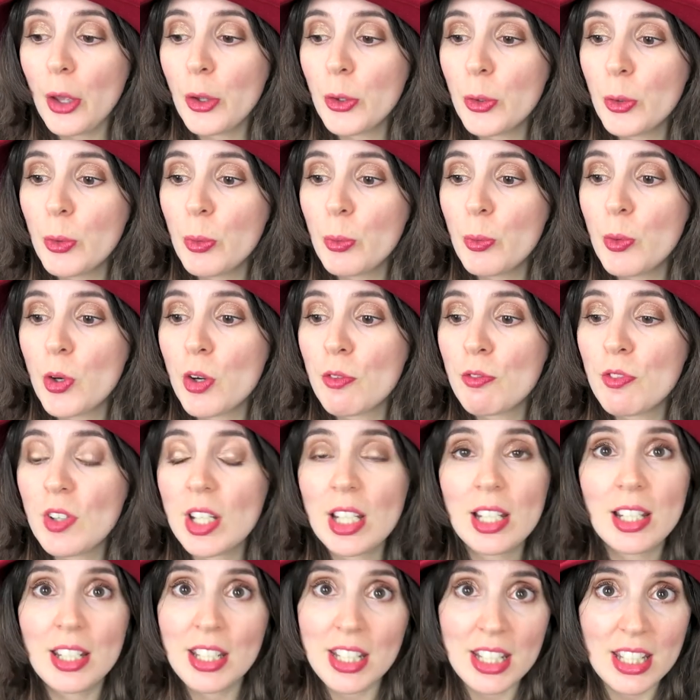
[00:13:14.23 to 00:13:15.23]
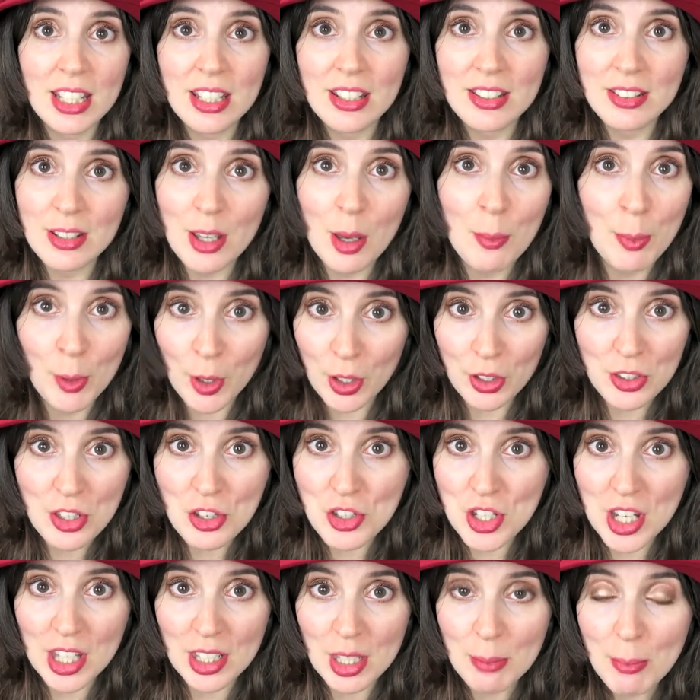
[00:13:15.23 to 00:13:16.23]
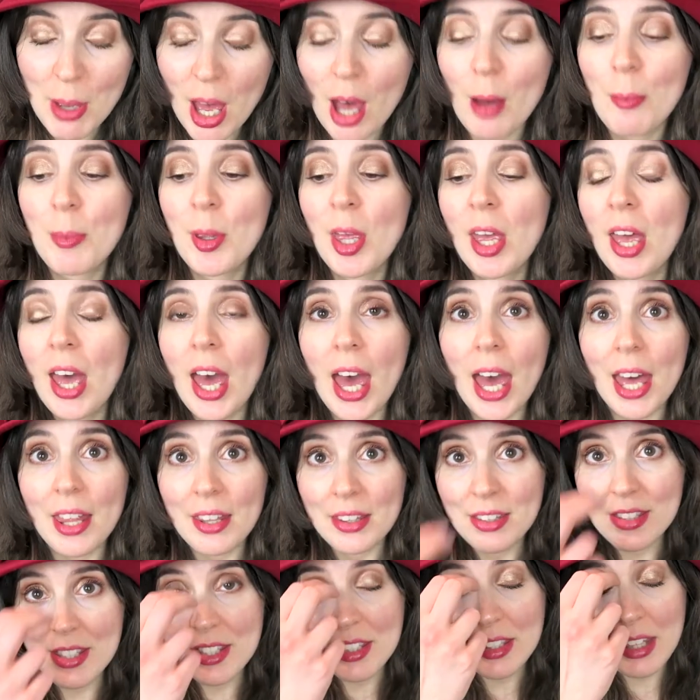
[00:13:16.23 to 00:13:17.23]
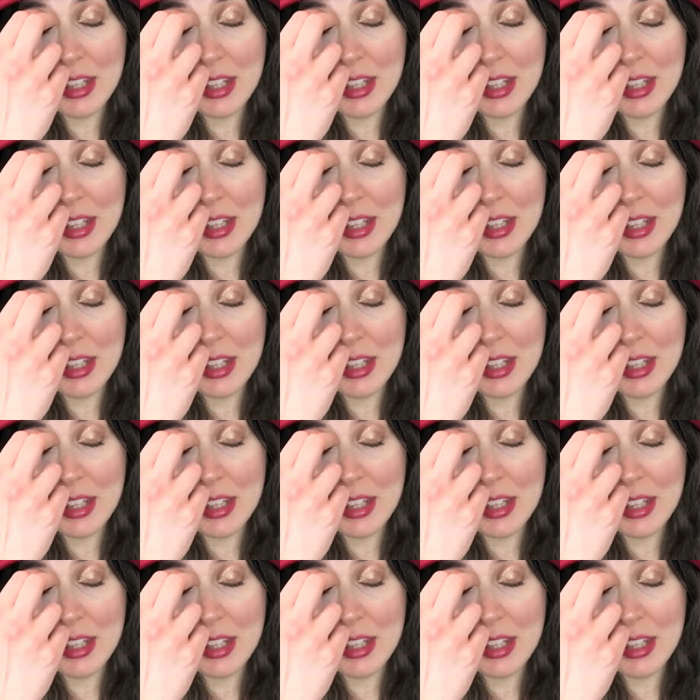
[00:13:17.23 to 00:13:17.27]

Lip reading: who really need a book to cheer them up. And